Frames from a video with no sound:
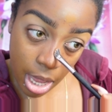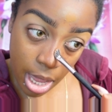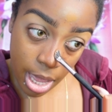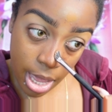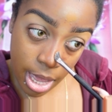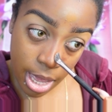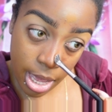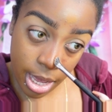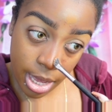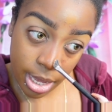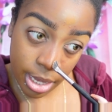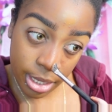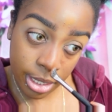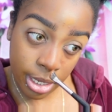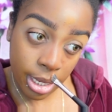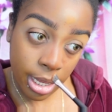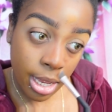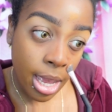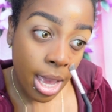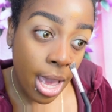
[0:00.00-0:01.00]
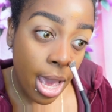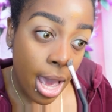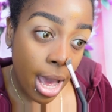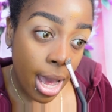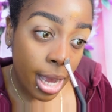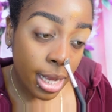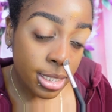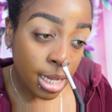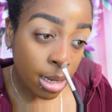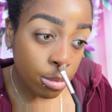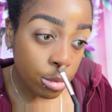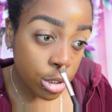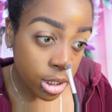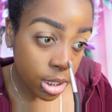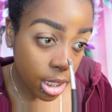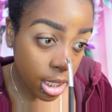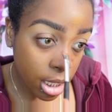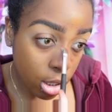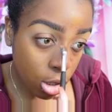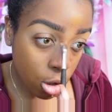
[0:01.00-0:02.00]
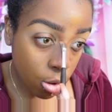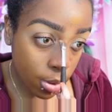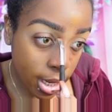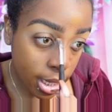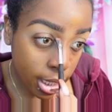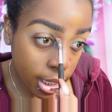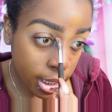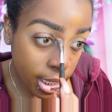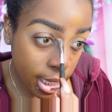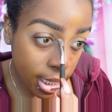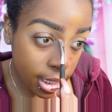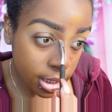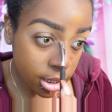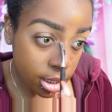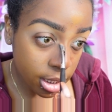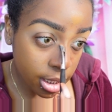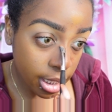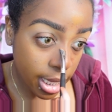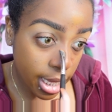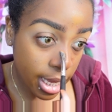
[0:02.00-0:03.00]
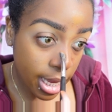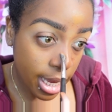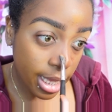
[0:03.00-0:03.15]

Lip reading: And I said, I'm just gonna go ahead and cancel it.